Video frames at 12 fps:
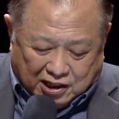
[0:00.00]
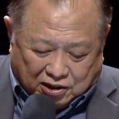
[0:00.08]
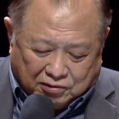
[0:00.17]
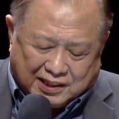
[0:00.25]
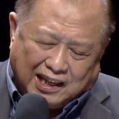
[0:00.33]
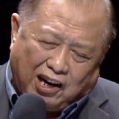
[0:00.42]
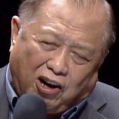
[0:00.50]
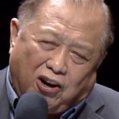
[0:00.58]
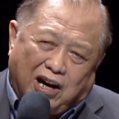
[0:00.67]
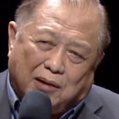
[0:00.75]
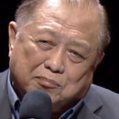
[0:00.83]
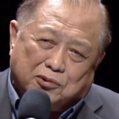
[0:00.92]
Don't say, oh,
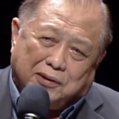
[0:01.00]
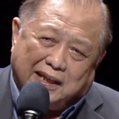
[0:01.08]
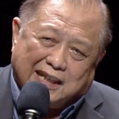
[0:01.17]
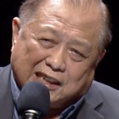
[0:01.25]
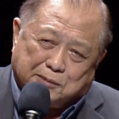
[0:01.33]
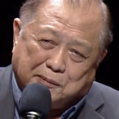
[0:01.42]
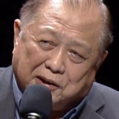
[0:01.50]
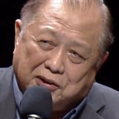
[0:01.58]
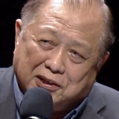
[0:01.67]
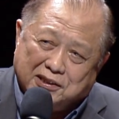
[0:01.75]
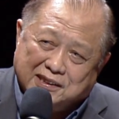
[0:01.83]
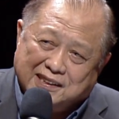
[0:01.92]
I'm too
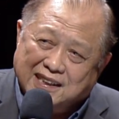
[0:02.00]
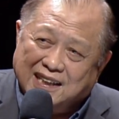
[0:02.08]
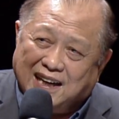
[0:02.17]
inexperienced.